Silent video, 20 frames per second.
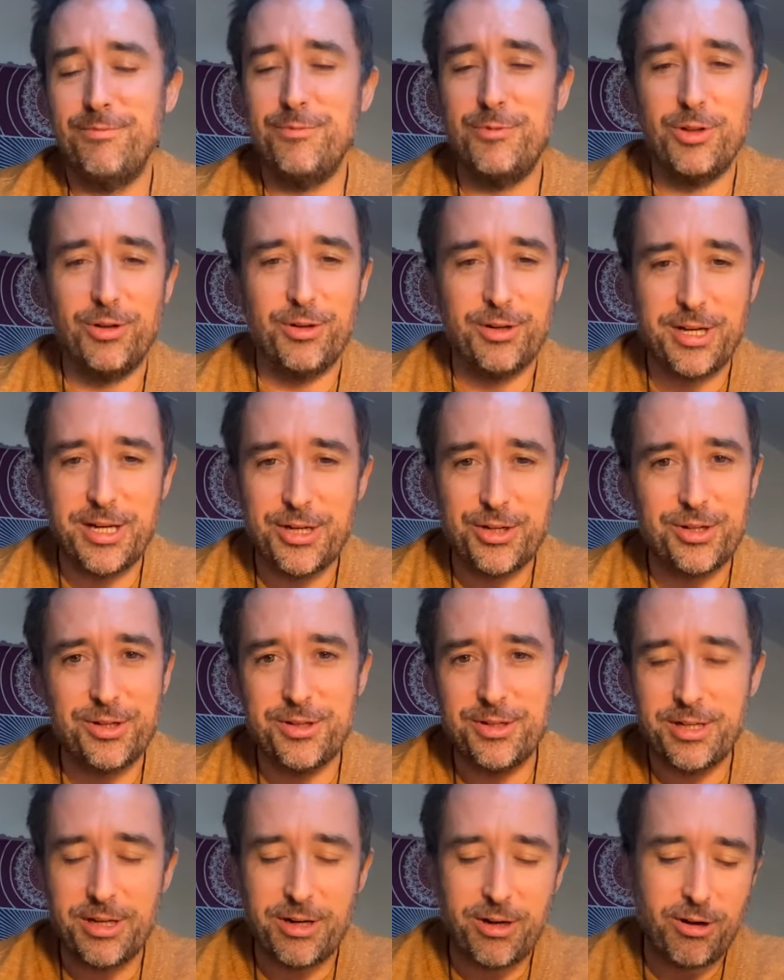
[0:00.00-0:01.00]

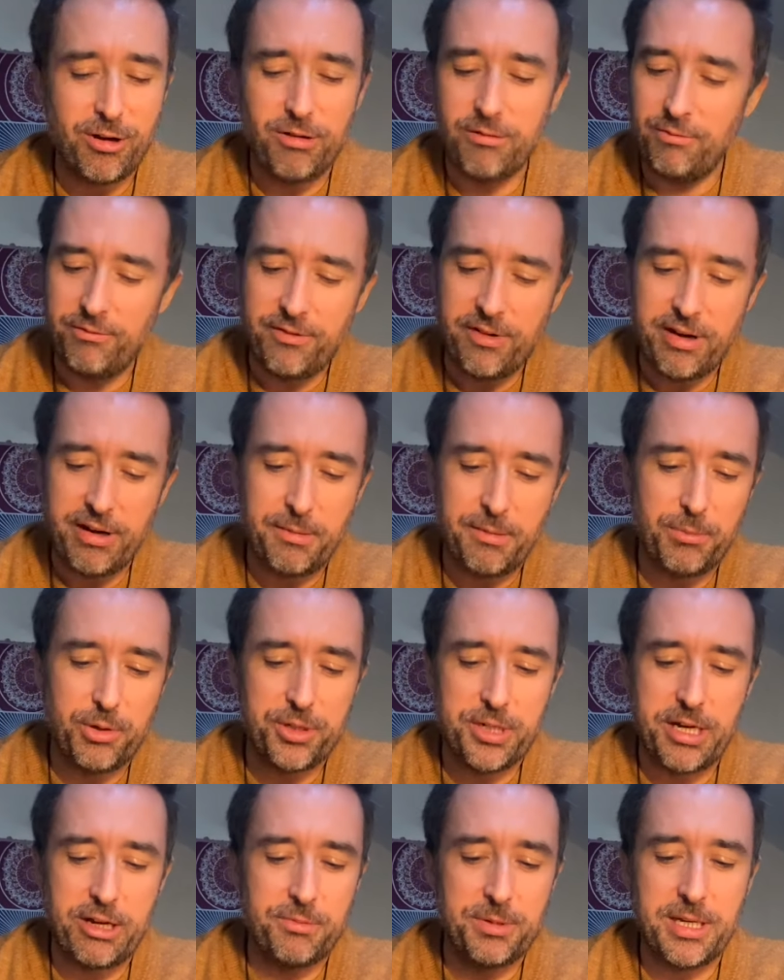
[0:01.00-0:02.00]
donations. It all very
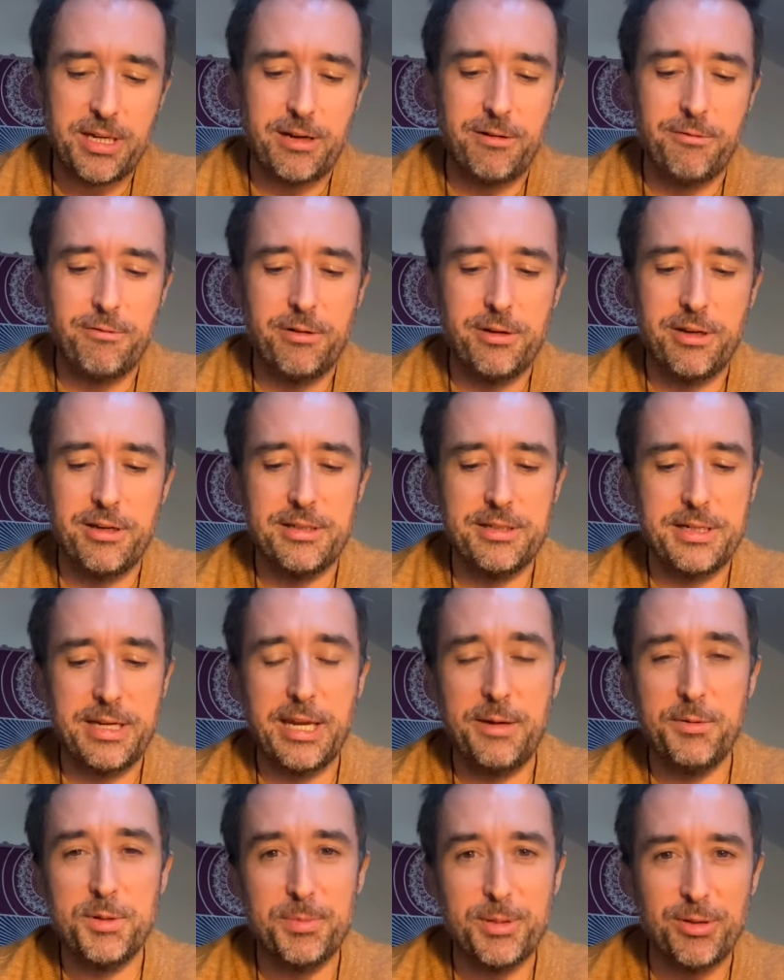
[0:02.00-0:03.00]
much helps out and
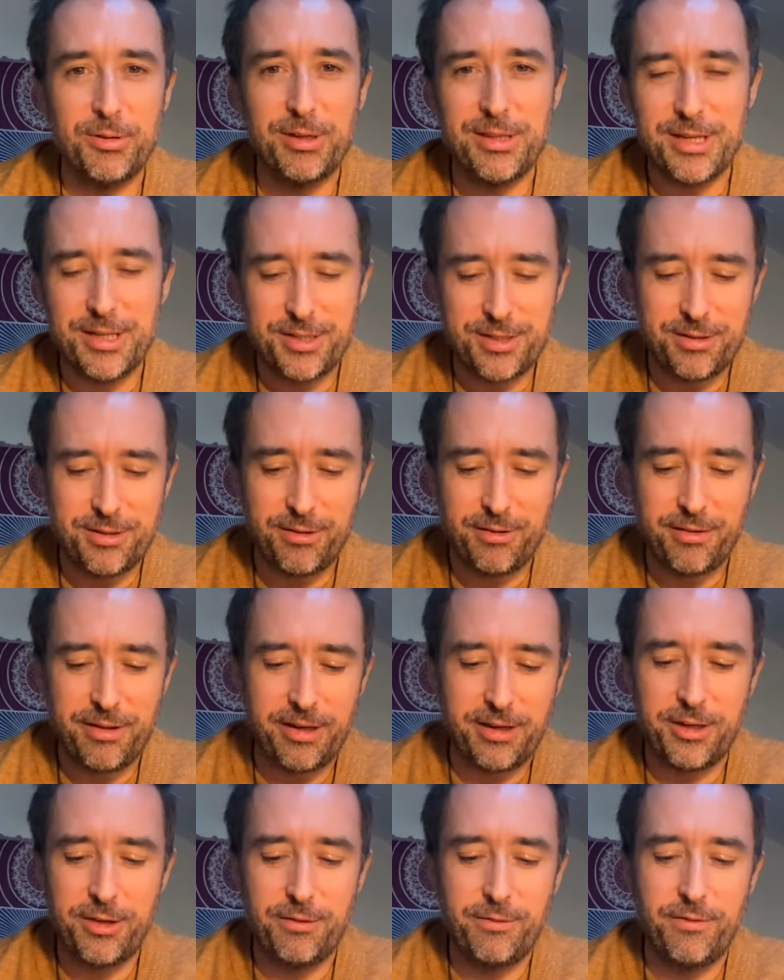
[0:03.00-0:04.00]
keeps me doing this, so
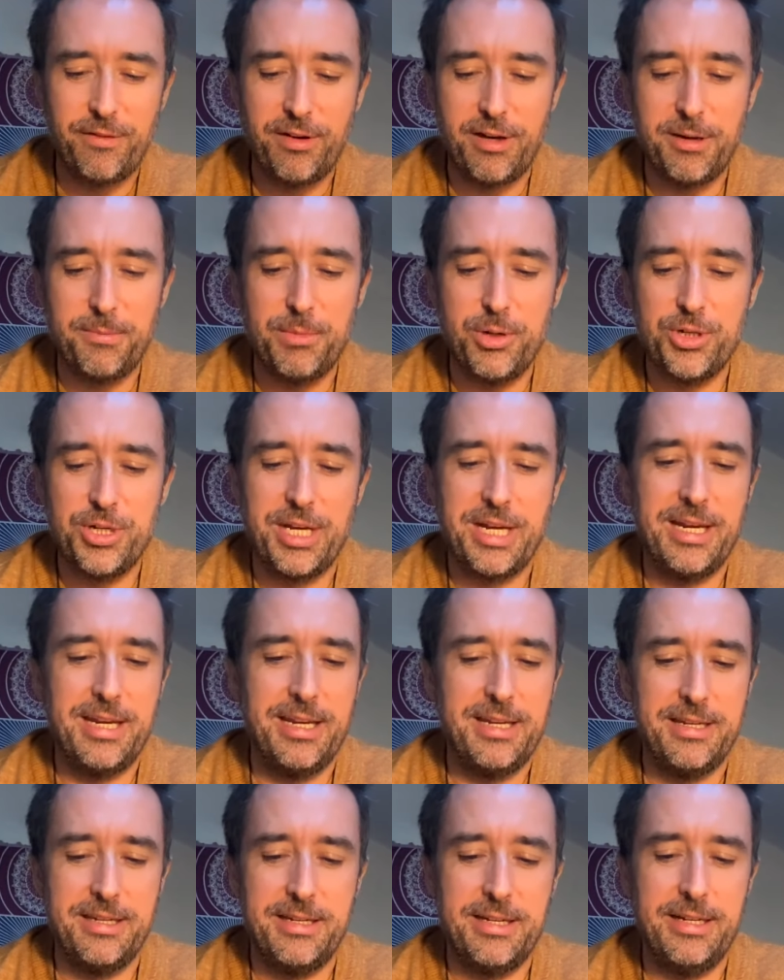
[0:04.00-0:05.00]
thank you very much
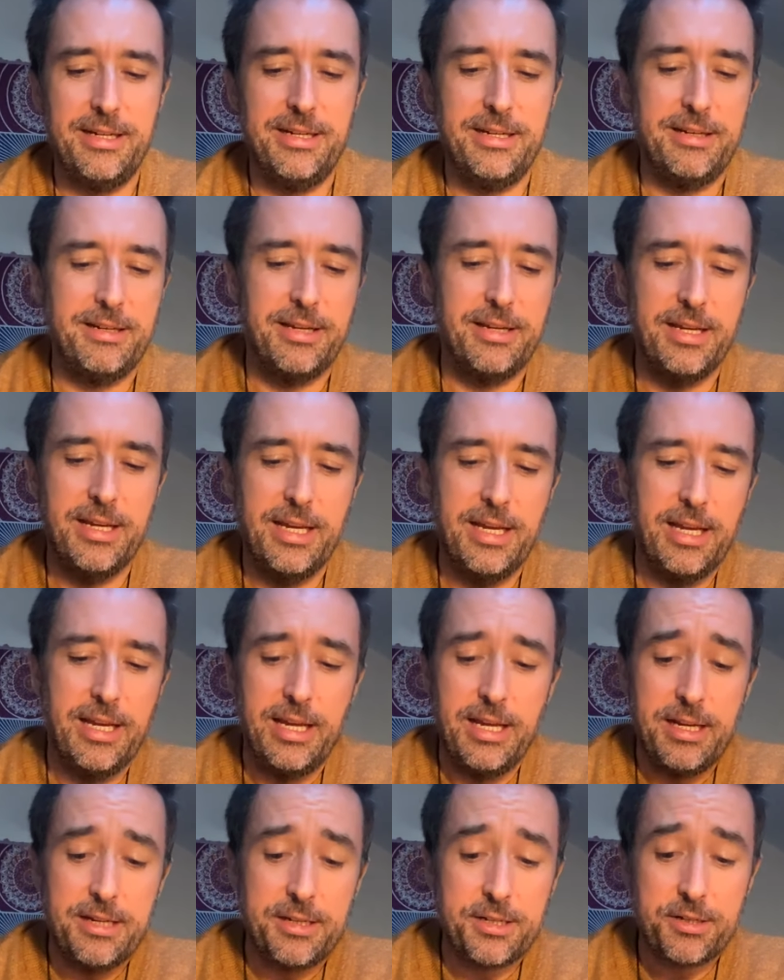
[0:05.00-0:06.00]
indeed.
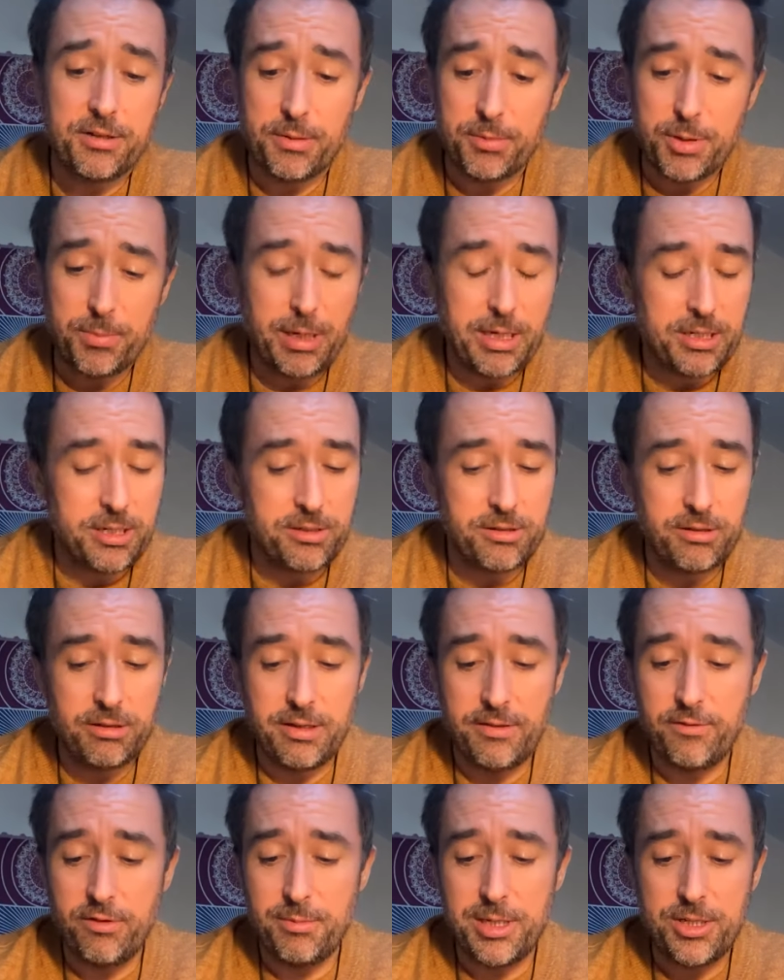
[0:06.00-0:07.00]
Description box has all the
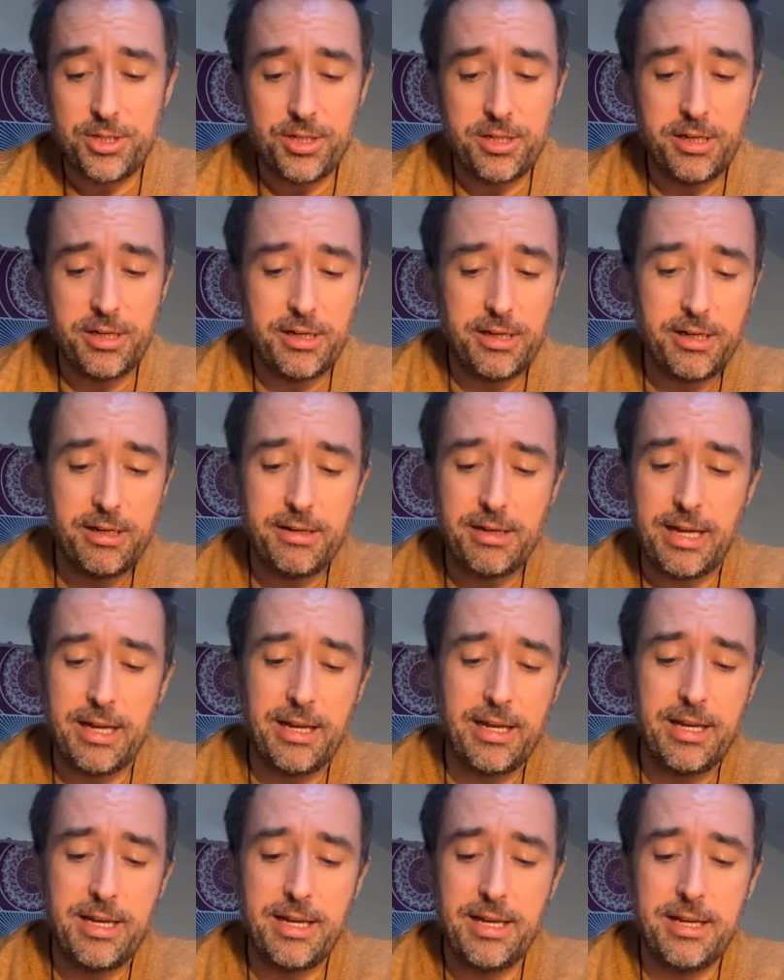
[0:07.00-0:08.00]
information you need,
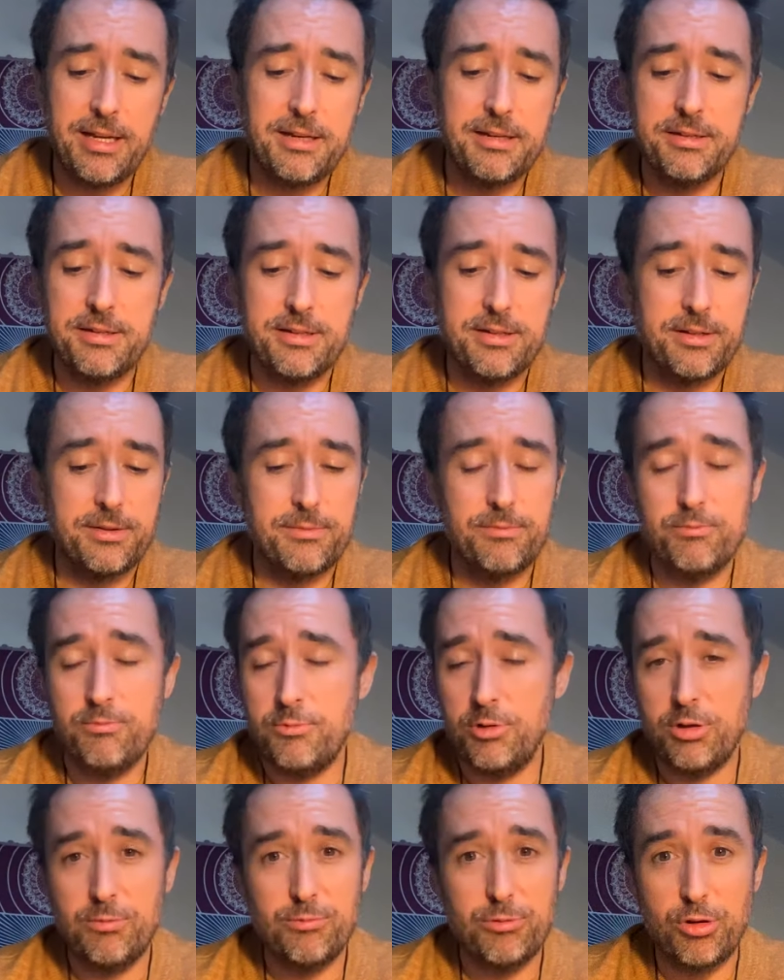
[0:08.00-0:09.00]
and
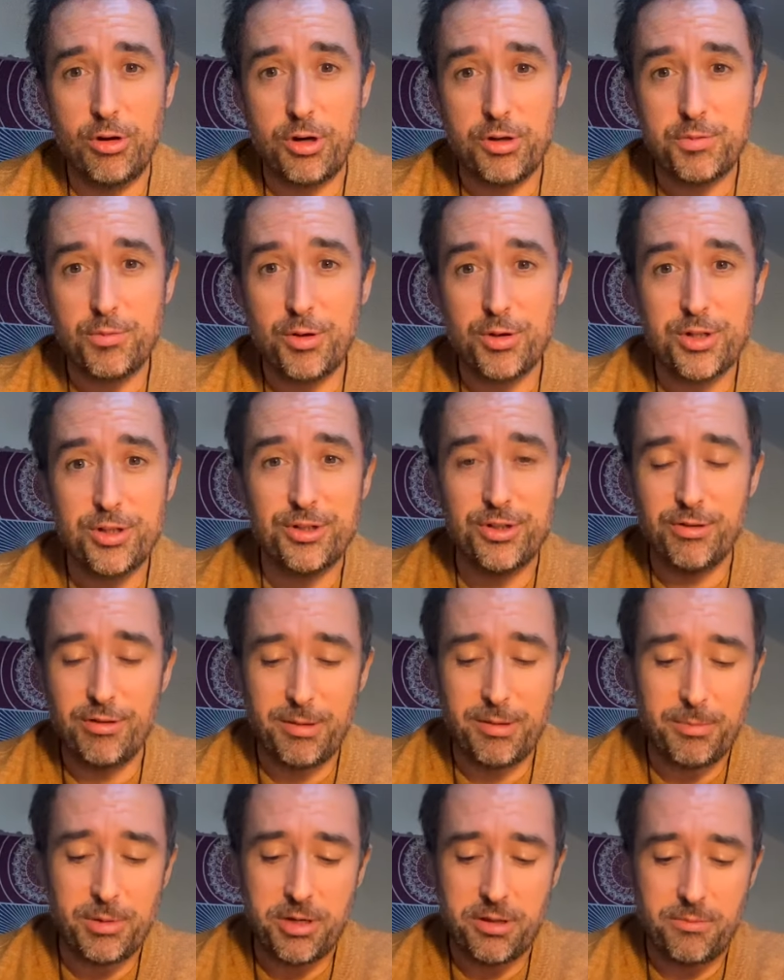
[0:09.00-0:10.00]
cross watchers, you are
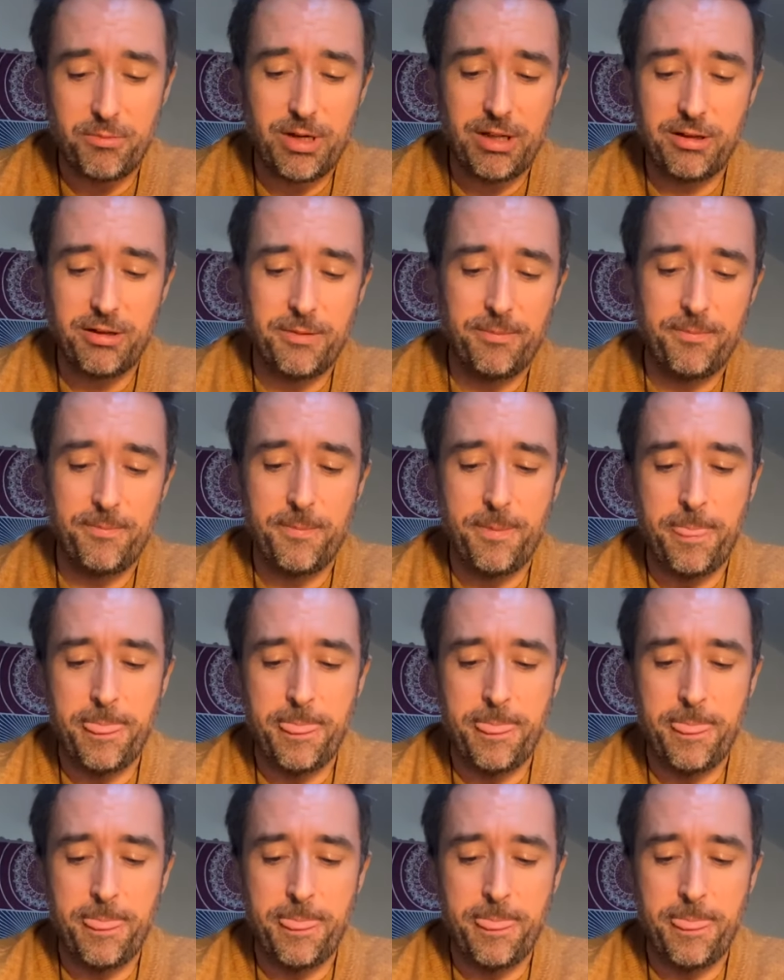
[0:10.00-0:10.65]
more than welcome.